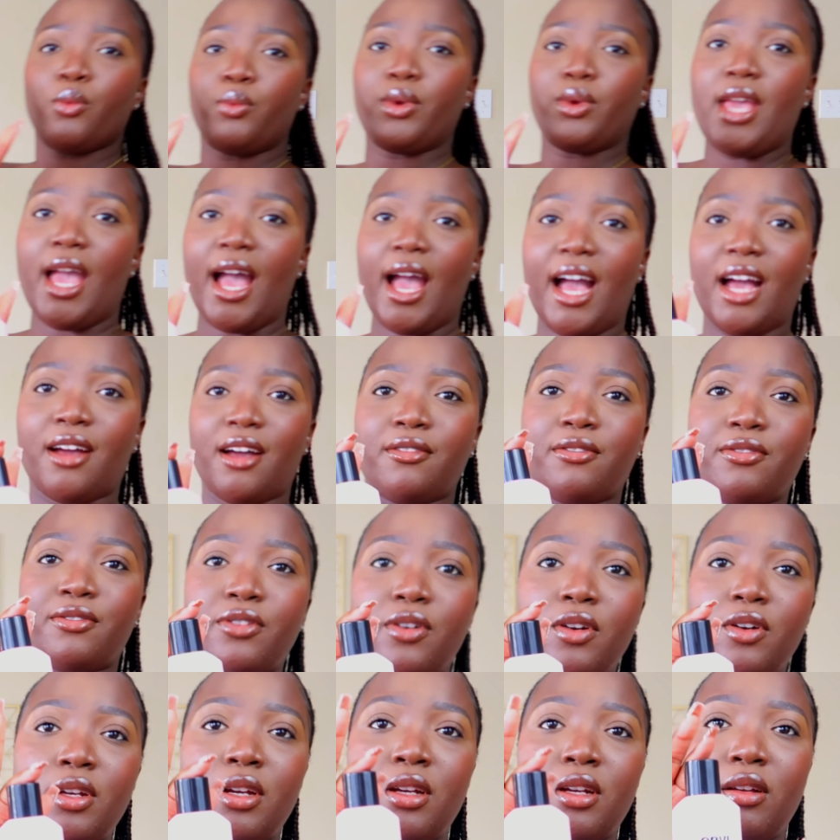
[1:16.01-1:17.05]
We have
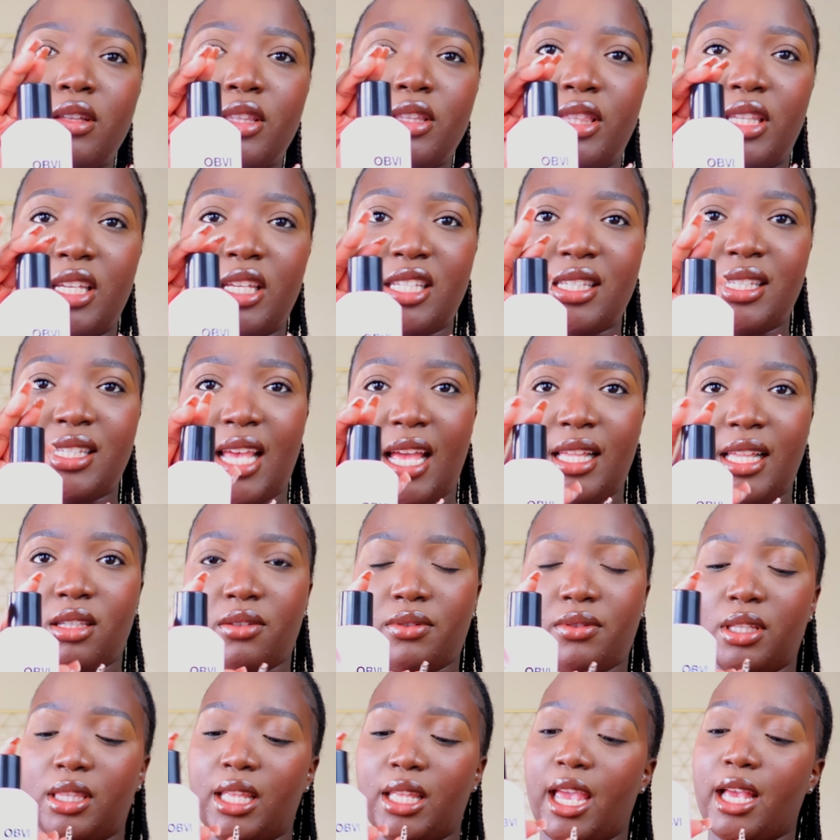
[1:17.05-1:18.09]
the scent of
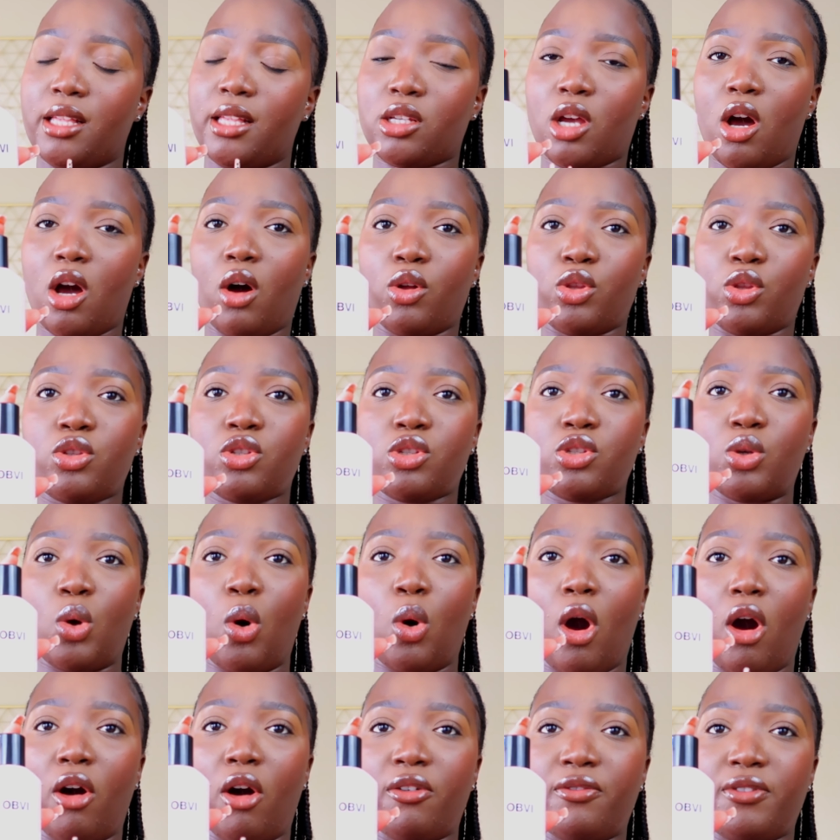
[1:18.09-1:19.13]
the day. It's called So
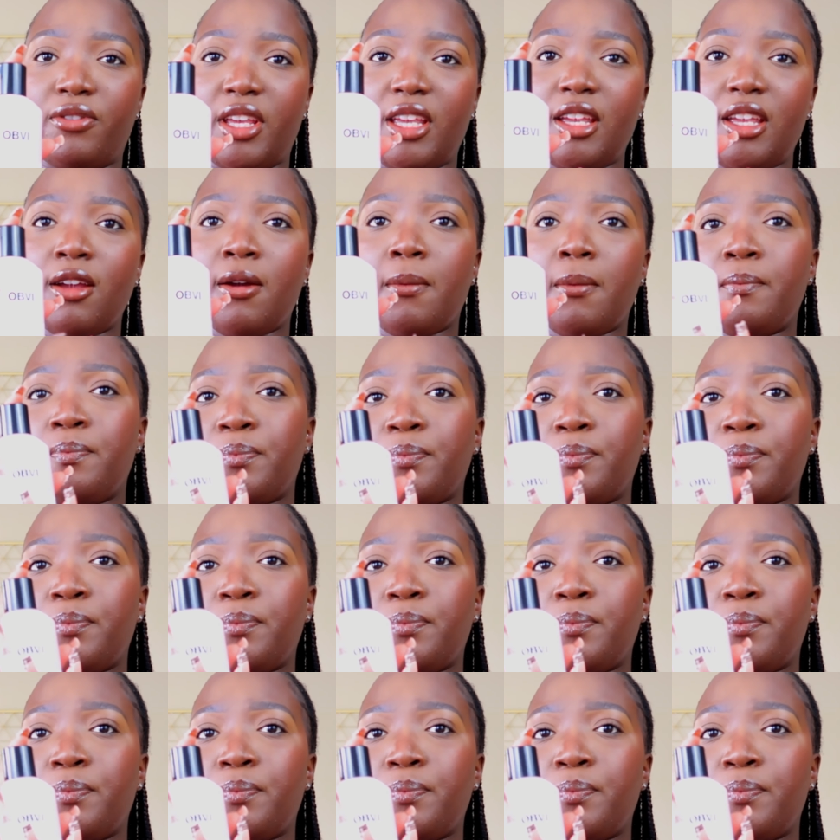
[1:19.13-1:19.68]
Ovi.